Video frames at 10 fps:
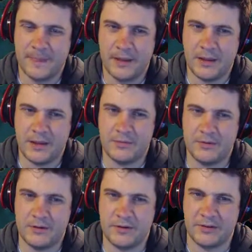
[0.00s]
Oh,
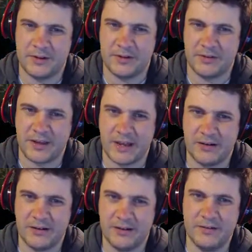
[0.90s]
no, I didn't mean to do that.
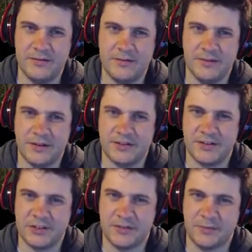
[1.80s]
A
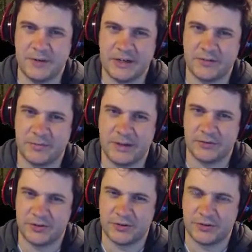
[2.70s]
selection of readings from medical
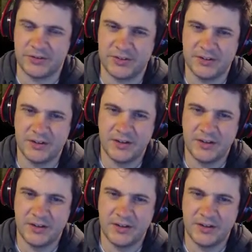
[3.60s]
journals.